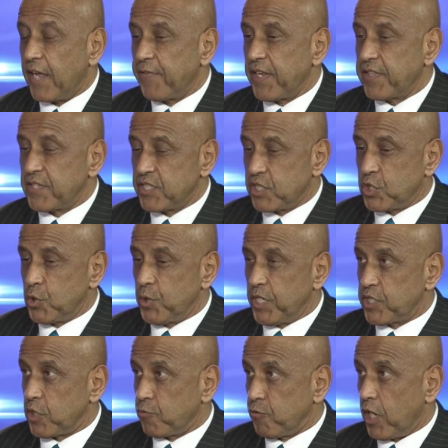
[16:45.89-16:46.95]
and I think this is two
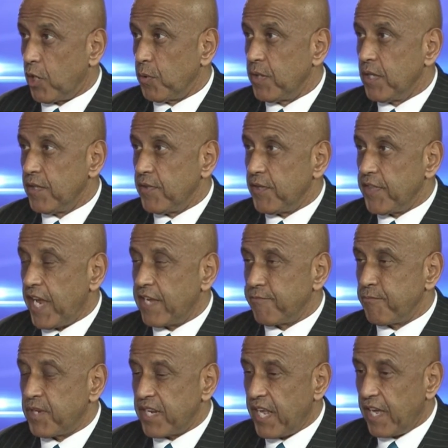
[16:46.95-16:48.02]
years in a row, that there
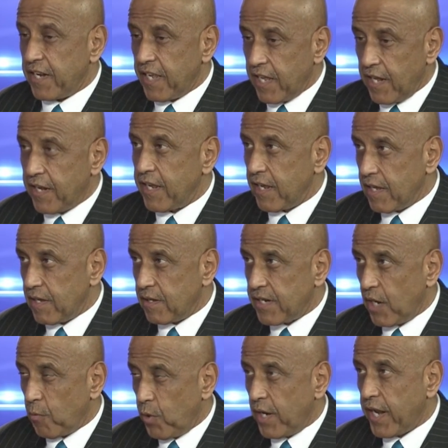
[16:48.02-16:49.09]
haven't been not any
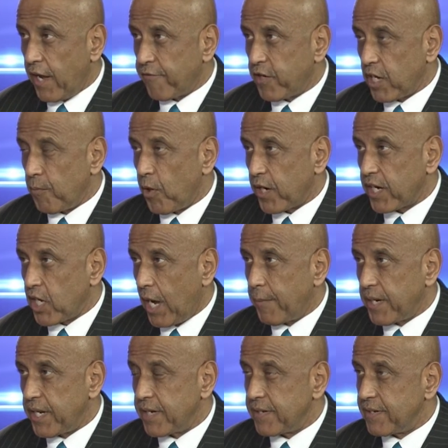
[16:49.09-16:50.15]
not one African American
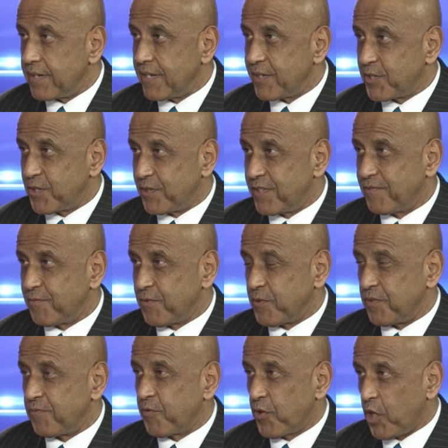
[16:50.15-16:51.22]
nominated uh, to the,
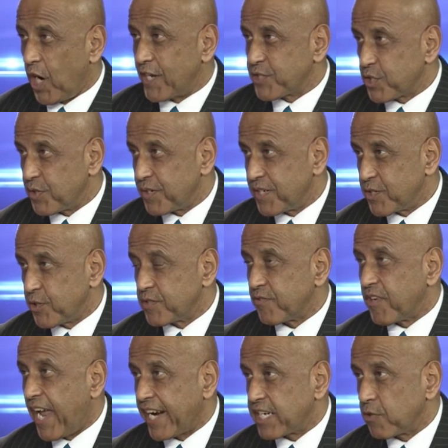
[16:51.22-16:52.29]
for, for, an Oscar in terms
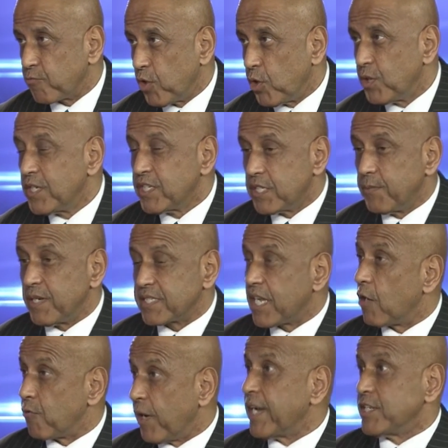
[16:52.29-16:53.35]
of an acting role, to me
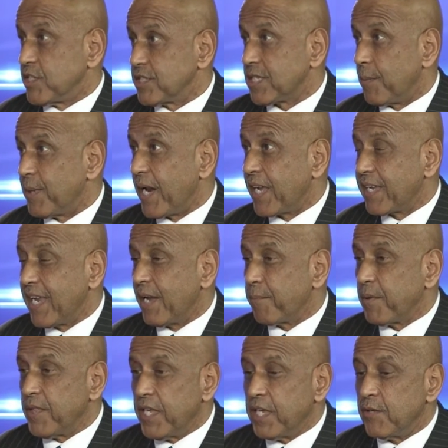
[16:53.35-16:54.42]
is outrageous. I mean, I
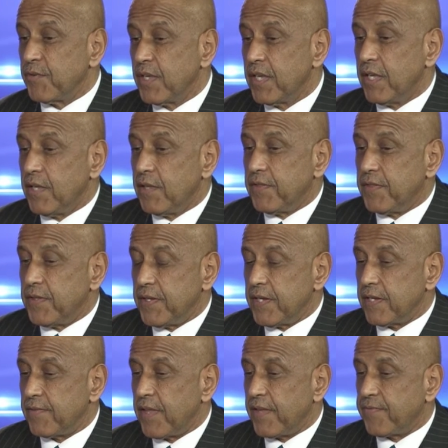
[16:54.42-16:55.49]
can't believe
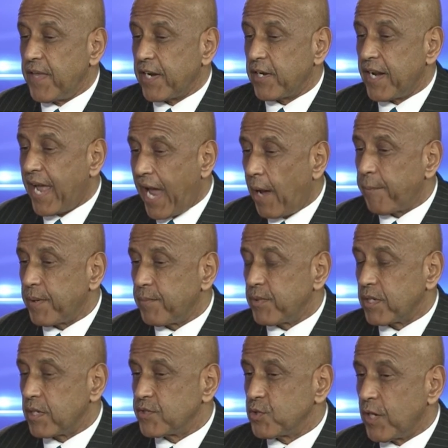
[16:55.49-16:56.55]
the, that that could happen
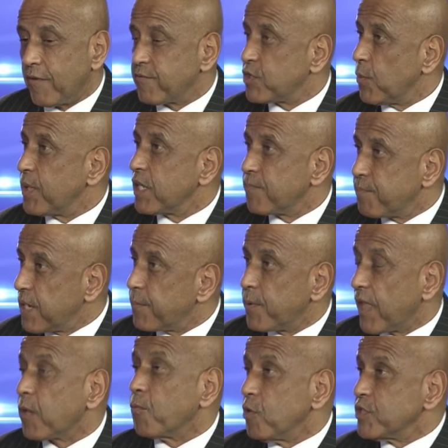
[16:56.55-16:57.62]
because you have so many
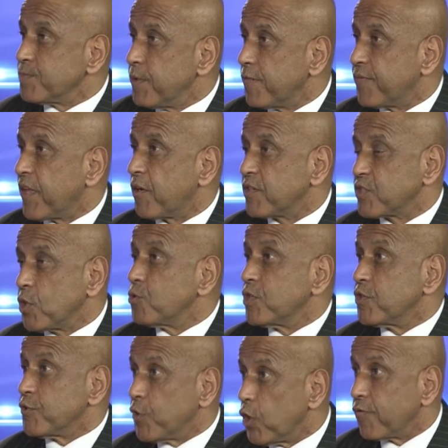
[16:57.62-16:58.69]
people like Will Smith that are so
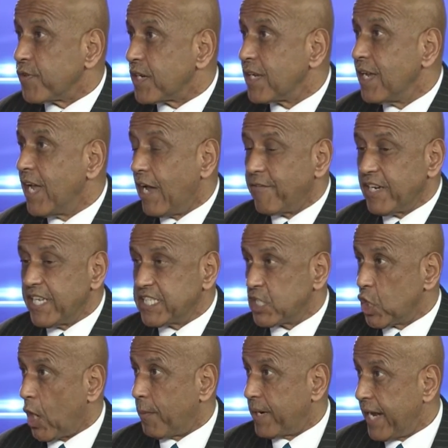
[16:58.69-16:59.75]
deserving of at
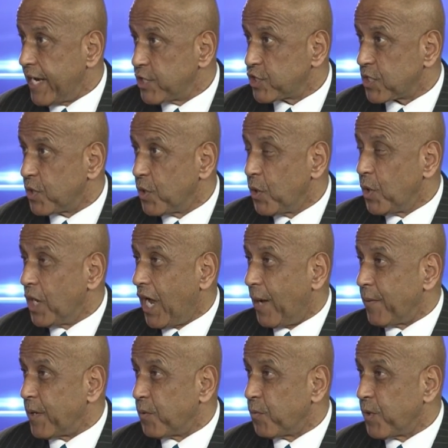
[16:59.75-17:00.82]
least a nomination.
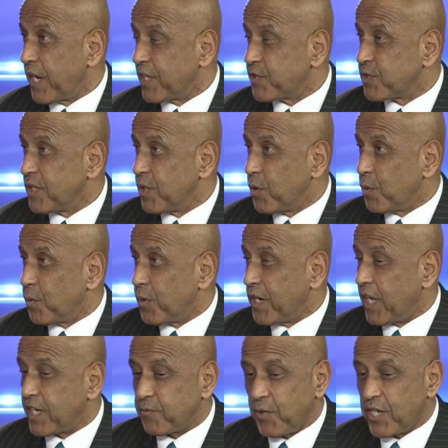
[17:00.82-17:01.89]
I mean, we're not.
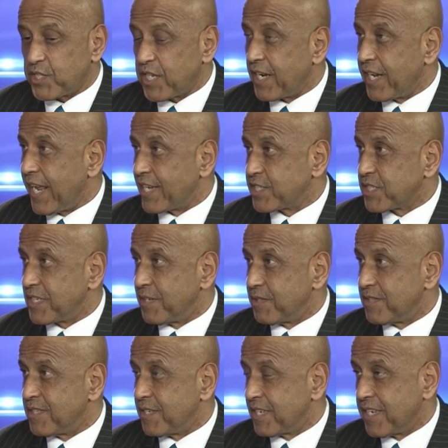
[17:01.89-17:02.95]
We're not, we're not saying he has
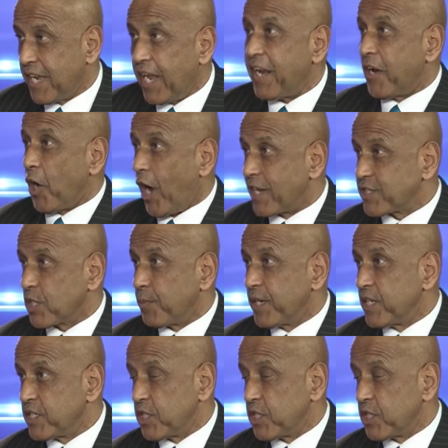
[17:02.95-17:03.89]
to, to get an Oscar, but